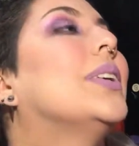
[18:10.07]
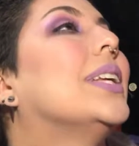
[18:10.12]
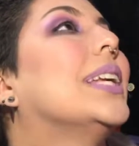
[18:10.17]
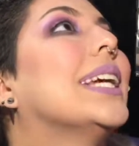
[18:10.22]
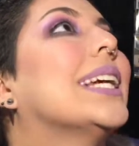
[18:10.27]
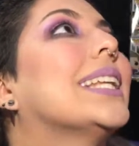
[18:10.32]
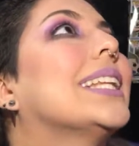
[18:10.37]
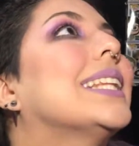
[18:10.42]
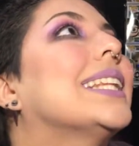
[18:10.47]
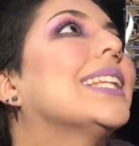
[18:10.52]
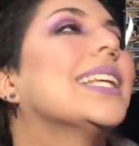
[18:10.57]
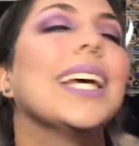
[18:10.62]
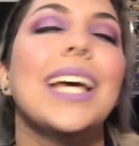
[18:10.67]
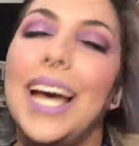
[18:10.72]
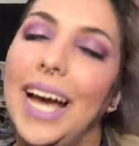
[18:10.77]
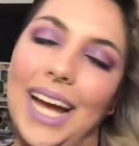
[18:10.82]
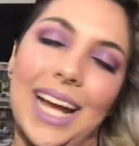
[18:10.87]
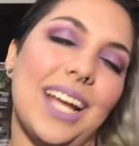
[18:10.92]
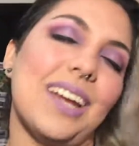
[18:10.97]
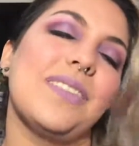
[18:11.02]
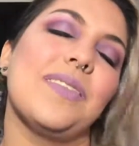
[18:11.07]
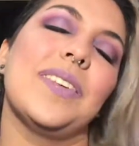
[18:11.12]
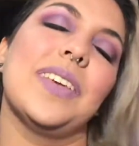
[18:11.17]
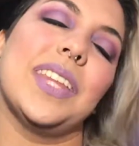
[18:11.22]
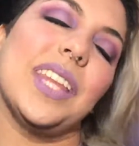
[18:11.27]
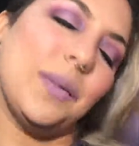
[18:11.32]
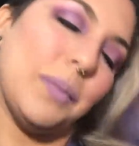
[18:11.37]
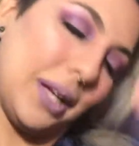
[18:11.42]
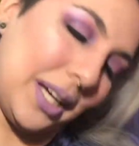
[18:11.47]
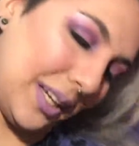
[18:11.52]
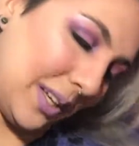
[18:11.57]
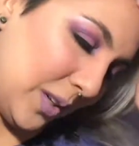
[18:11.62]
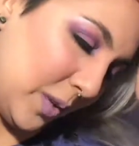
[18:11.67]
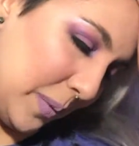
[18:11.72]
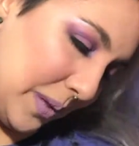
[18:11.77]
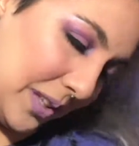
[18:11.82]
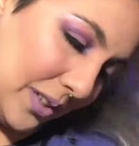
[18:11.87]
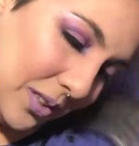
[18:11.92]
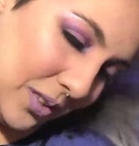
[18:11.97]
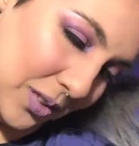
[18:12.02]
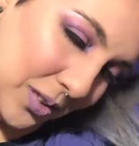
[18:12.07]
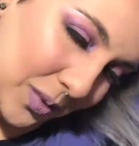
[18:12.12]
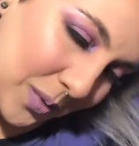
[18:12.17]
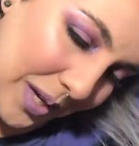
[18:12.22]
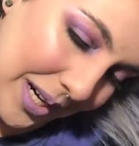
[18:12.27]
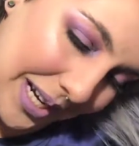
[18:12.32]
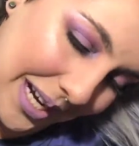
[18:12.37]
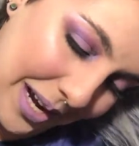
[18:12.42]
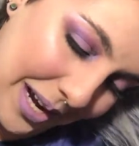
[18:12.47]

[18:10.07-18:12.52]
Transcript: Yes, I am feeling my inner BeetleJuice right